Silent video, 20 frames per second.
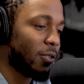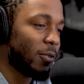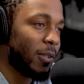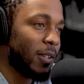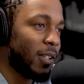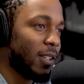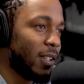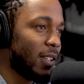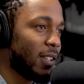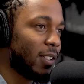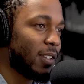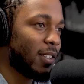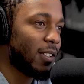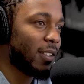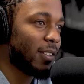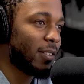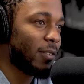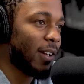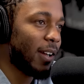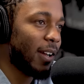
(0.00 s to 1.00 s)
three.
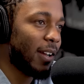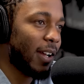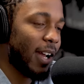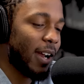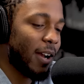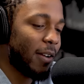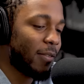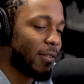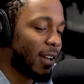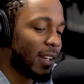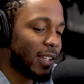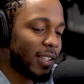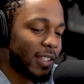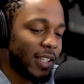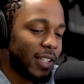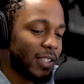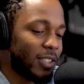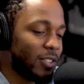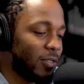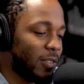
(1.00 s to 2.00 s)
Damn. However I can
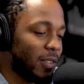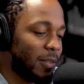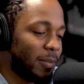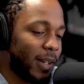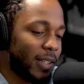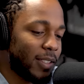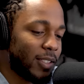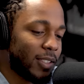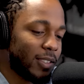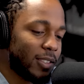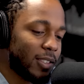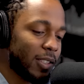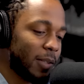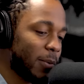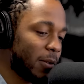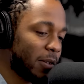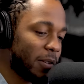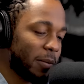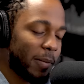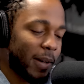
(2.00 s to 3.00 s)
get to it. Might just
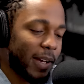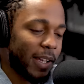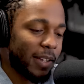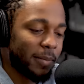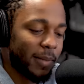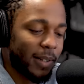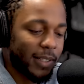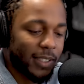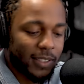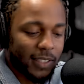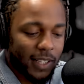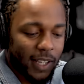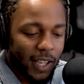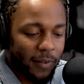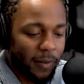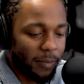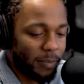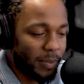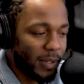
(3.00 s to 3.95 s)
jump on the mic. Might just have a